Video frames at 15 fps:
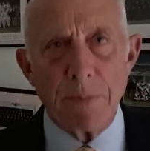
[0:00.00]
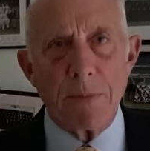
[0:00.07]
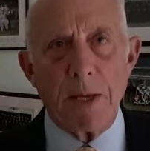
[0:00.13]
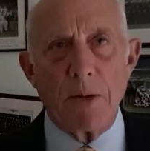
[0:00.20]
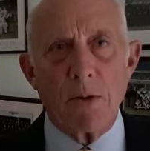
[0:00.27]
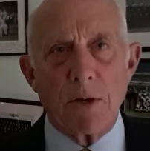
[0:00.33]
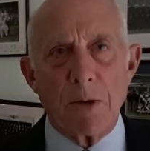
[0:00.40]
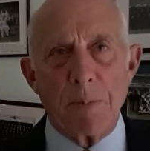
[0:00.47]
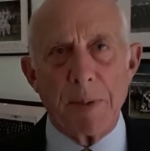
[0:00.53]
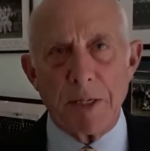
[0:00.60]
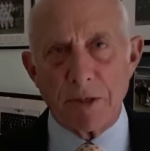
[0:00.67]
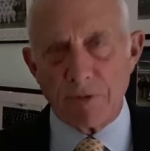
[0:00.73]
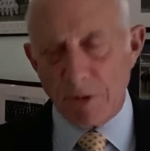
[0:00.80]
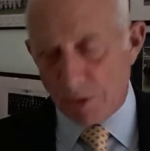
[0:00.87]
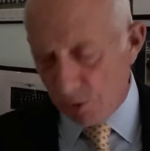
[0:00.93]
They're not
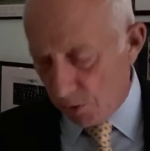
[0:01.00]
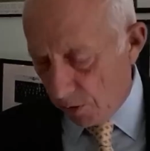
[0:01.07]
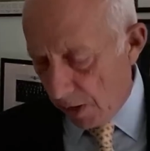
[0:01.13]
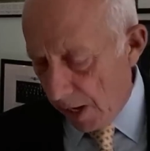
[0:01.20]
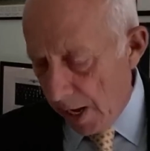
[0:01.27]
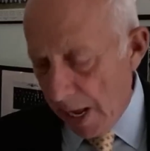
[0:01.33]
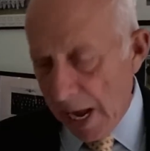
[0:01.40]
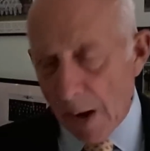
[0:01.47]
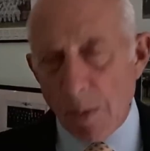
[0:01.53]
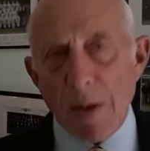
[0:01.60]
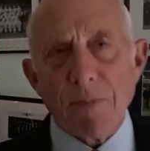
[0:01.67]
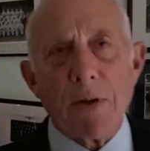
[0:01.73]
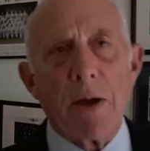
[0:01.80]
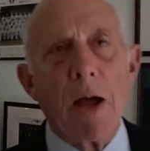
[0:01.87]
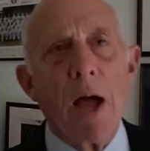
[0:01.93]
compulsory at all.
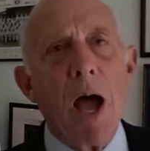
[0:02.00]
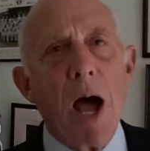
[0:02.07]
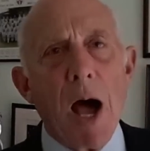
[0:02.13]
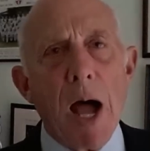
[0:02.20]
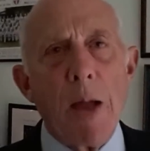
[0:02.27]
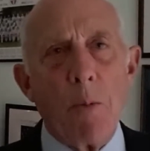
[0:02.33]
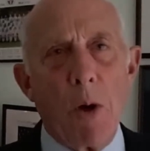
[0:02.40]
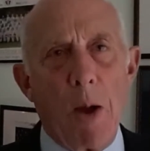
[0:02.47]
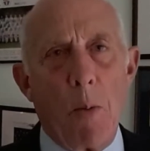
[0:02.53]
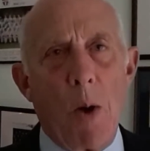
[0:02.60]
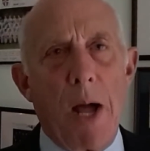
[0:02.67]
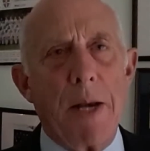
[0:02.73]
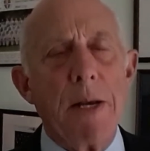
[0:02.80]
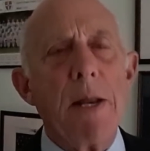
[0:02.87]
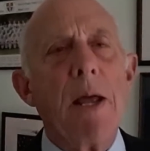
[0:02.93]
However, I wear
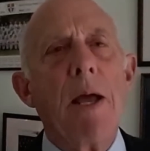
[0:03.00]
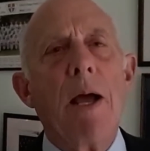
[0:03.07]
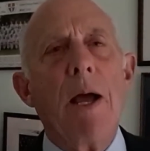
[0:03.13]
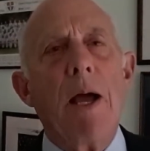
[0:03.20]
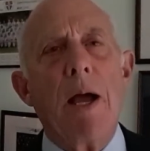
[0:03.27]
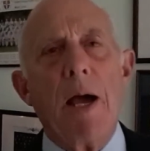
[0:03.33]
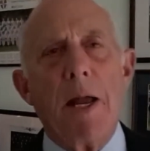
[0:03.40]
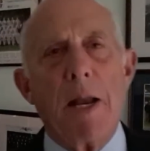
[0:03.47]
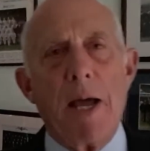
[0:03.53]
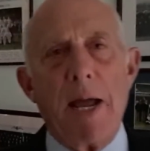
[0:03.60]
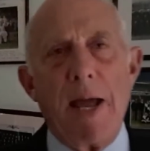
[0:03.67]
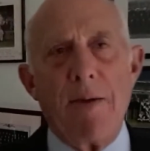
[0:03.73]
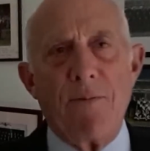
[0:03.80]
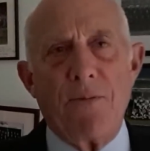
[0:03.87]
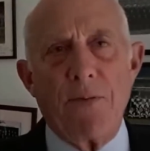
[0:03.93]
one, and I
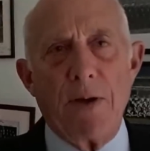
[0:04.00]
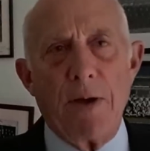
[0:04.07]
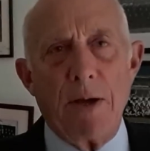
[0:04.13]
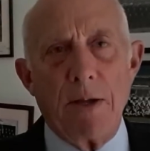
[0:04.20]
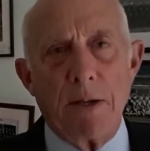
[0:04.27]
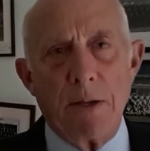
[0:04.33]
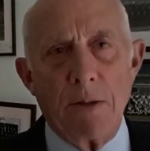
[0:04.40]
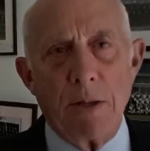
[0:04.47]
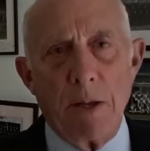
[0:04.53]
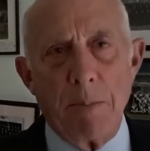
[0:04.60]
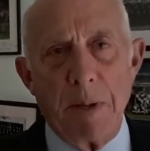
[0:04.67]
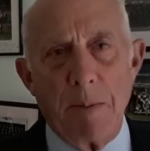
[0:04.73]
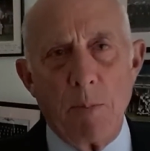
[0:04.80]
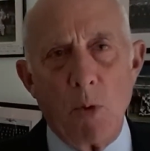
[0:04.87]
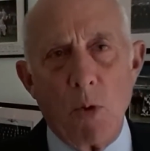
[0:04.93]
have a
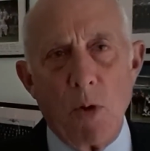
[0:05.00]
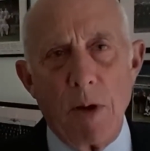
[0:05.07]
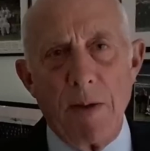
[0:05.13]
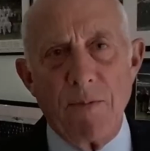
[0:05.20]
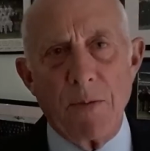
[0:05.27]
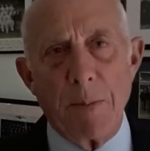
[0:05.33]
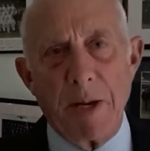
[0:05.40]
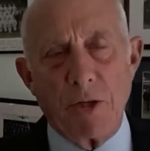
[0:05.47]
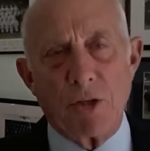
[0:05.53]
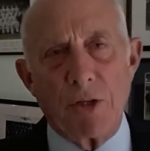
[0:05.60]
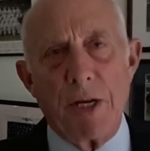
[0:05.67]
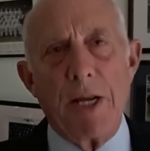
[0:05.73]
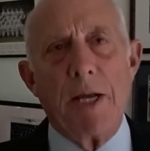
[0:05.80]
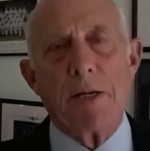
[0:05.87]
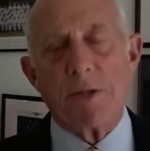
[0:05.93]
bit more information
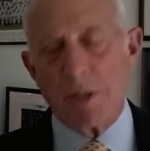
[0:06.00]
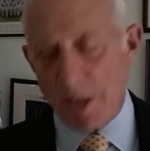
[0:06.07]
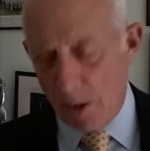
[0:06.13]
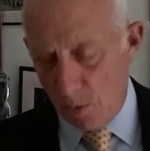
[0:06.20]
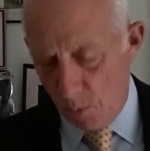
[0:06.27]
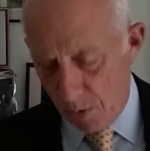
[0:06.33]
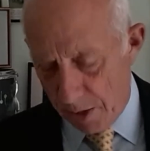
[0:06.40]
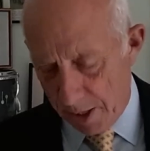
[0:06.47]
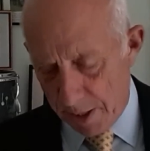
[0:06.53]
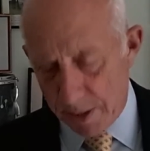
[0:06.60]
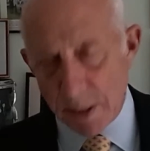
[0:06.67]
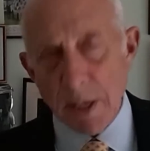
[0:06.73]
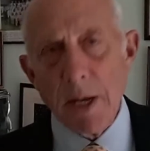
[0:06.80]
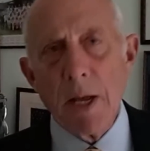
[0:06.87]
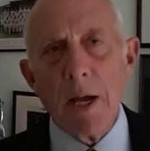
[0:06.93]
here to go with it.